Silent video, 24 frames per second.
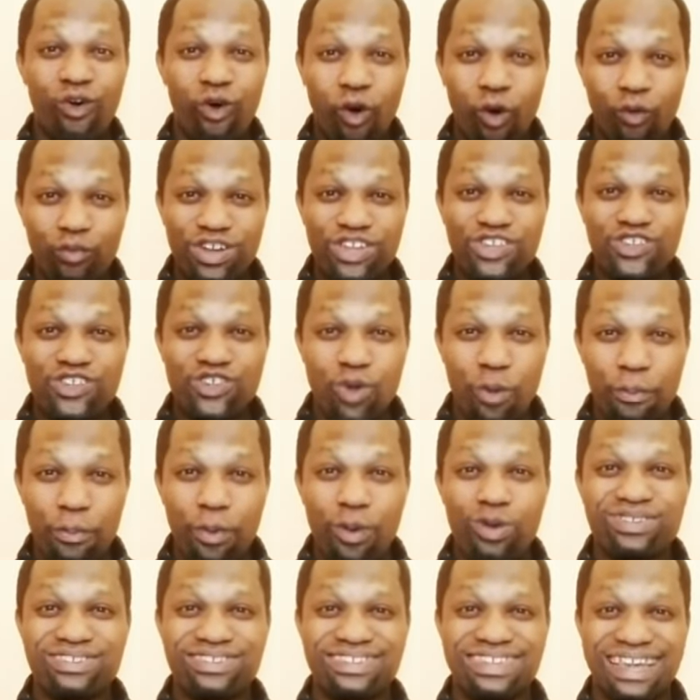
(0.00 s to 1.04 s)
of the
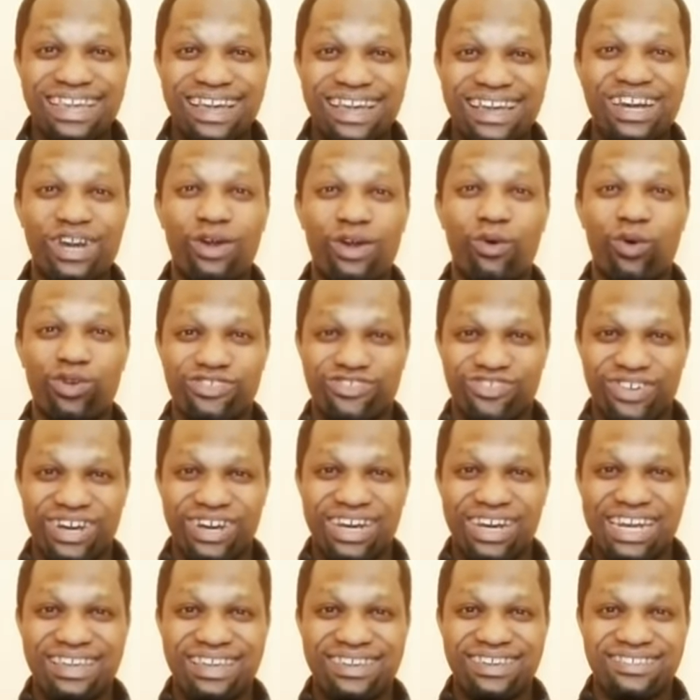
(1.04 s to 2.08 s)
support decree was
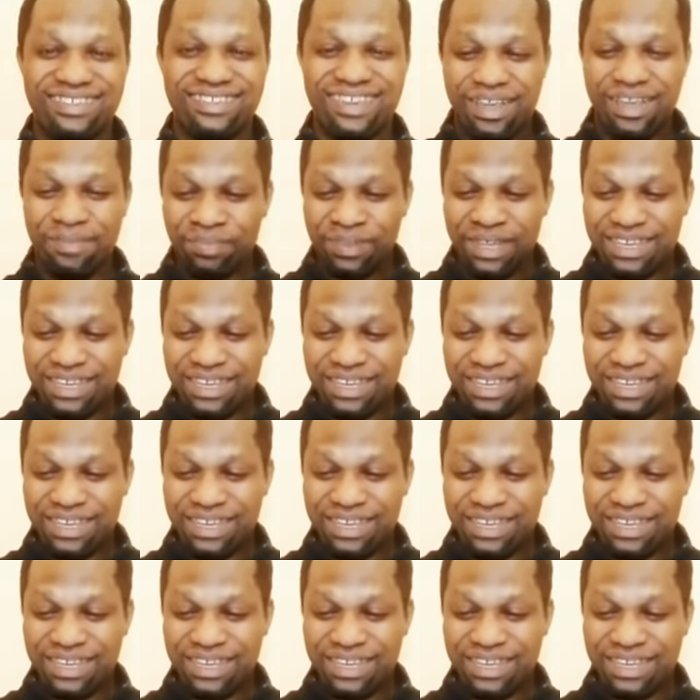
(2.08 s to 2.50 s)
released.